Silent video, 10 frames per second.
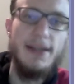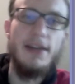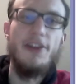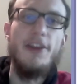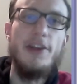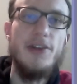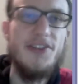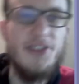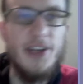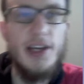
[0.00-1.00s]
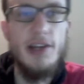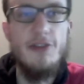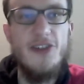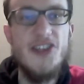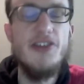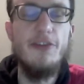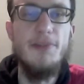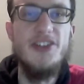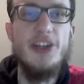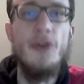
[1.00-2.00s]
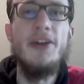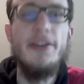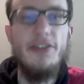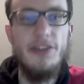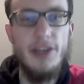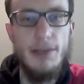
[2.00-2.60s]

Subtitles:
Yeah, then there is the physics of materials.